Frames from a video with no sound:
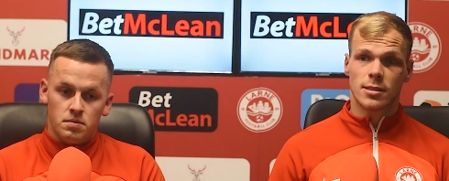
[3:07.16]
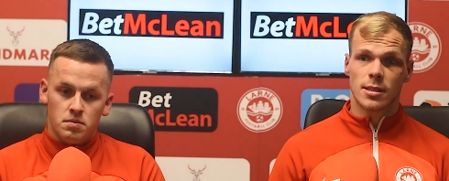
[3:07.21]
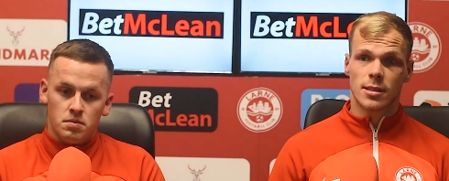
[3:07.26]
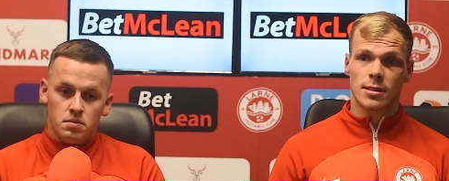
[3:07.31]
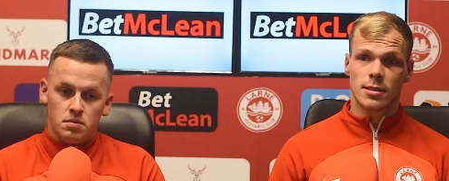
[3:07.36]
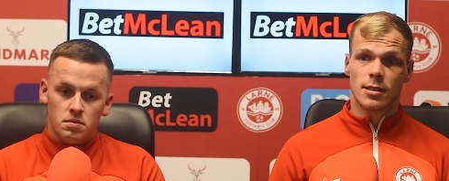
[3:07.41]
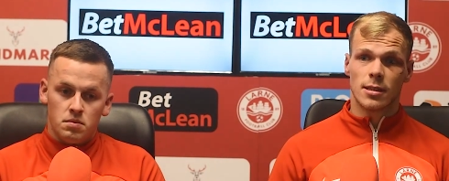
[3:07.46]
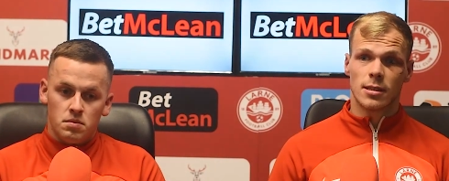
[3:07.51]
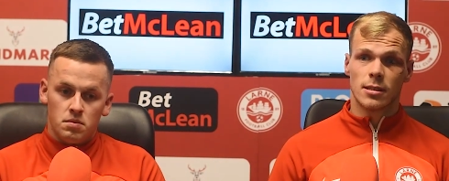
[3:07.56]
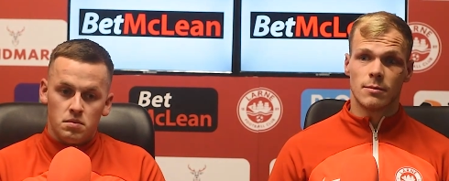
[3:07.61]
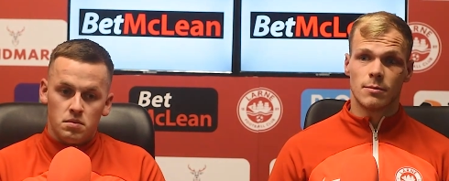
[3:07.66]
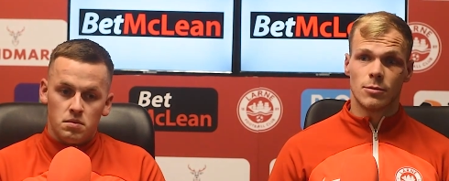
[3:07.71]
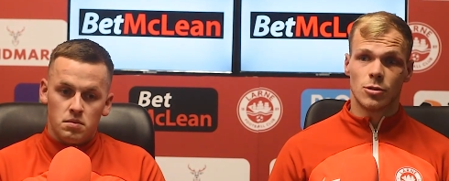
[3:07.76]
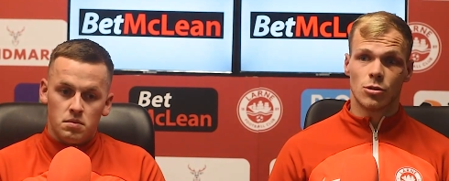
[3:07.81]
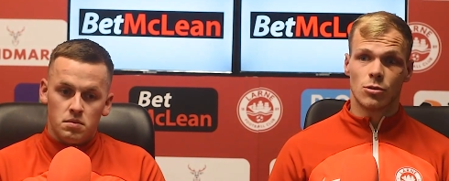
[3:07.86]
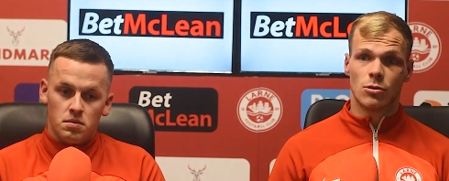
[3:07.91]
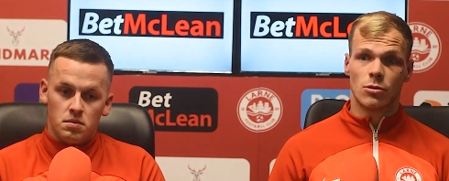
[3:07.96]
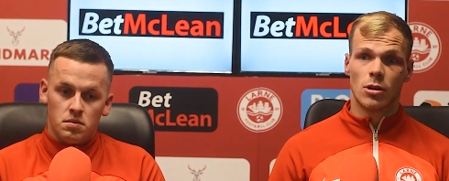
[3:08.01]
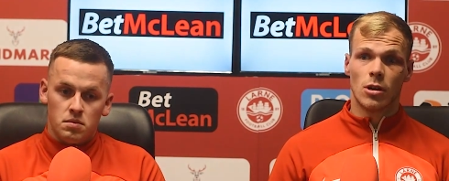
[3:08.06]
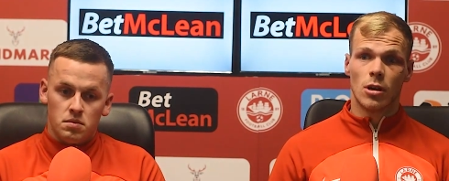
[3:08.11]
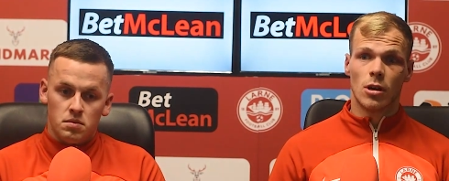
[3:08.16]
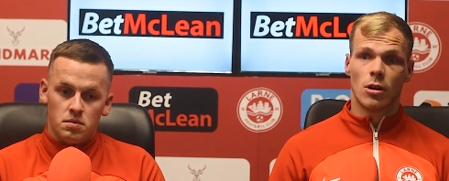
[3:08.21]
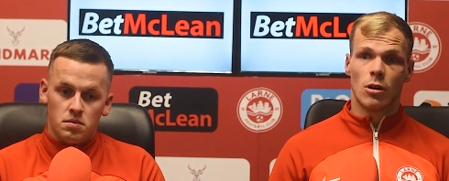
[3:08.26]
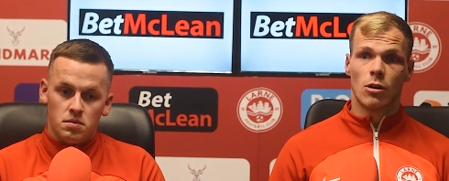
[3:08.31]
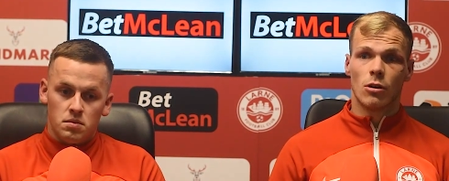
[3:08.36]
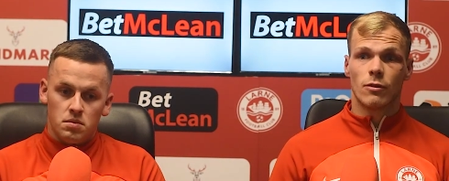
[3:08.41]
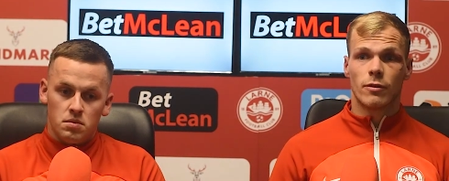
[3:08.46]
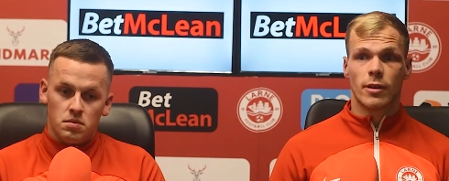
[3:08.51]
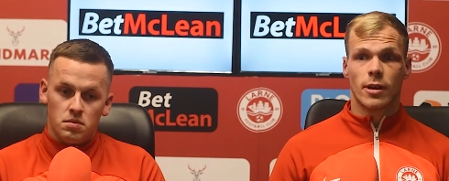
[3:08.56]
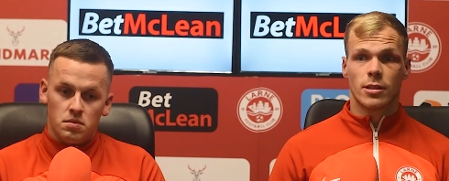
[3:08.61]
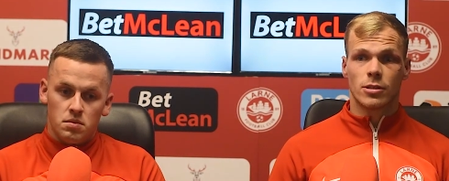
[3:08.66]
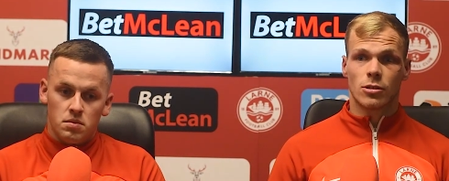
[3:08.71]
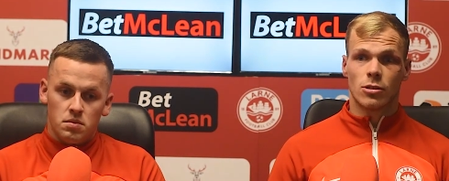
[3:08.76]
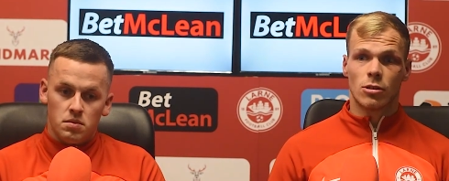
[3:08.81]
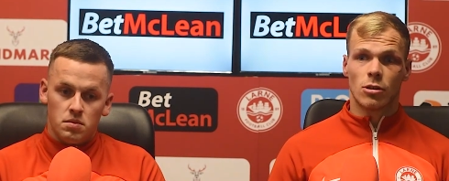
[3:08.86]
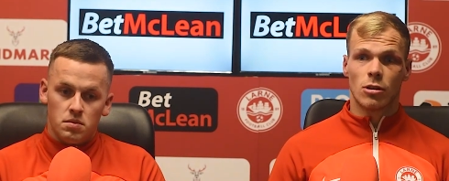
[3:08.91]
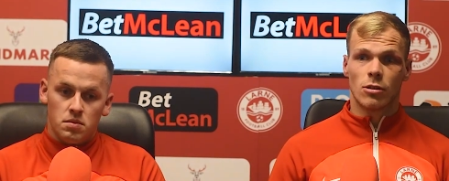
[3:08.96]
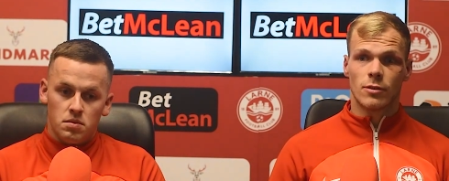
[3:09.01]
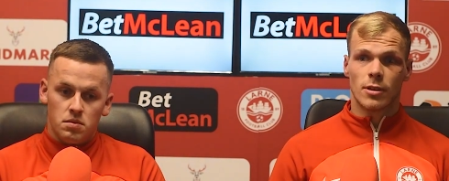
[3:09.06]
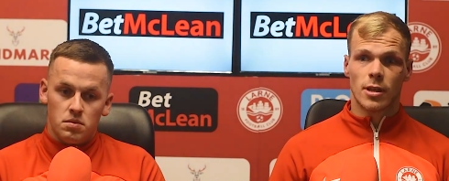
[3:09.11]
Speaker 1: in this league. So hopefully that's
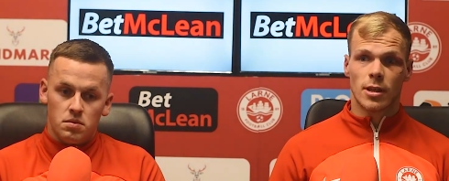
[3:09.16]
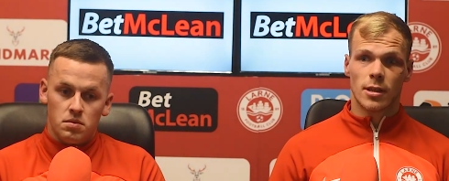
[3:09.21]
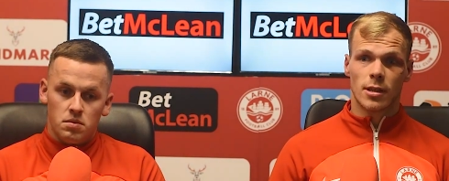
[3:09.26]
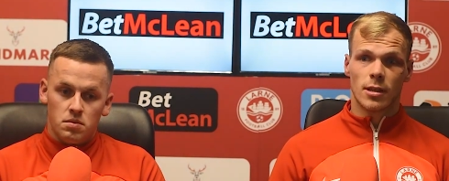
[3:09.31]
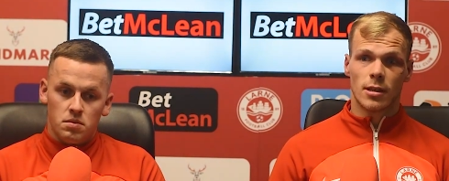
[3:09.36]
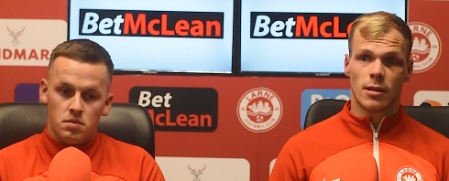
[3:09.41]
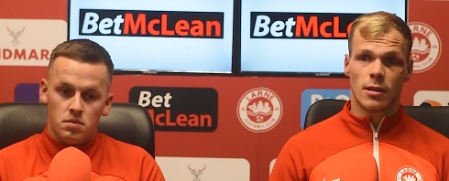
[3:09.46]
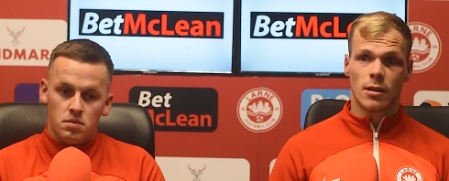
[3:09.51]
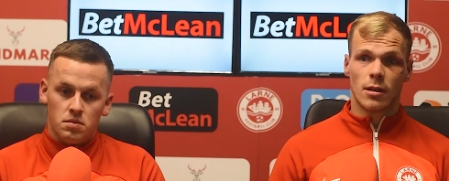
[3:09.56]
our off day